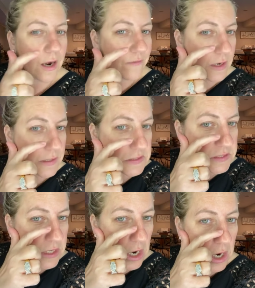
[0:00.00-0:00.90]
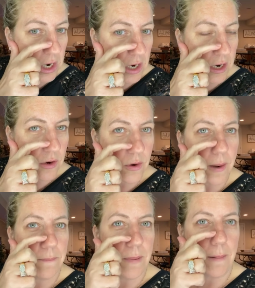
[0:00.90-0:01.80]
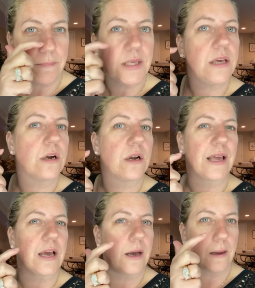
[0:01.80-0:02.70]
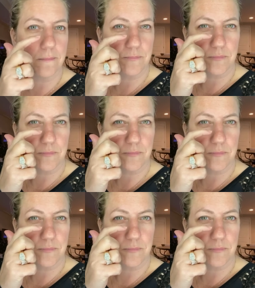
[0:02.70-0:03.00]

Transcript: I've got a scar or a bump here, like a,